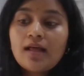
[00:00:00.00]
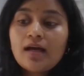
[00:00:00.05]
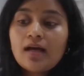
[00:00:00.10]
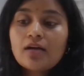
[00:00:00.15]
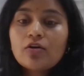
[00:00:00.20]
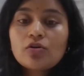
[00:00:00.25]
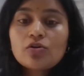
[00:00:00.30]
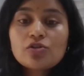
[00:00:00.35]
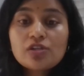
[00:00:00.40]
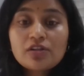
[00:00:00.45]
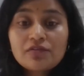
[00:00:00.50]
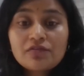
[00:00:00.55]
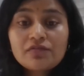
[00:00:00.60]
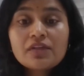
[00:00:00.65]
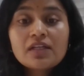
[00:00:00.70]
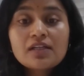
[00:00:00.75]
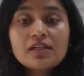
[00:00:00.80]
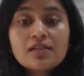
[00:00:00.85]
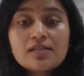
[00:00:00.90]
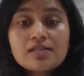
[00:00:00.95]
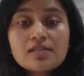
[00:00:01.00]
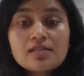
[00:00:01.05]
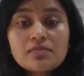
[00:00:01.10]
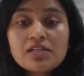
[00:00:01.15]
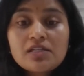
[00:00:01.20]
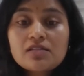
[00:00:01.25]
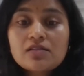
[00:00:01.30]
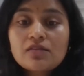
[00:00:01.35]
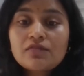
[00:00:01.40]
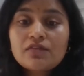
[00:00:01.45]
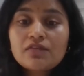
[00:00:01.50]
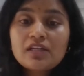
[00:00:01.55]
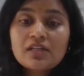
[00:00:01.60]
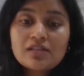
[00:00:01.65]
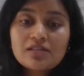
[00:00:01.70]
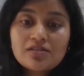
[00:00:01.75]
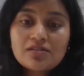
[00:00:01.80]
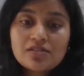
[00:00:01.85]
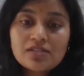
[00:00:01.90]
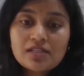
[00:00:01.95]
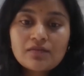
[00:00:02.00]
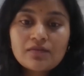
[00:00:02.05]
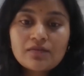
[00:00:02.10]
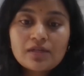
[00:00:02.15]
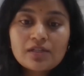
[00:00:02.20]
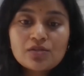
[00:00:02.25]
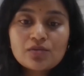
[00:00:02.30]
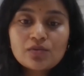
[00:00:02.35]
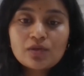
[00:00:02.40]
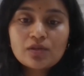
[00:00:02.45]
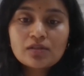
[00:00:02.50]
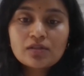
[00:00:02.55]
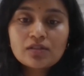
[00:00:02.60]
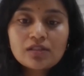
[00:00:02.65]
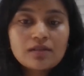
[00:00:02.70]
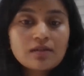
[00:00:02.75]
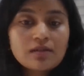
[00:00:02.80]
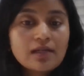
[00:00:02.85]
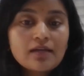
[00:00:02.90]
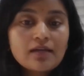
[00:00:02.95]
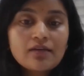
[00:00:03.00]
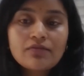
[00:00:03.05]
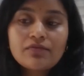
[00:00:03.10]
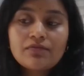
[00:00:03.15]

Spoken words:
And also, if there is mix of industrial wastewater,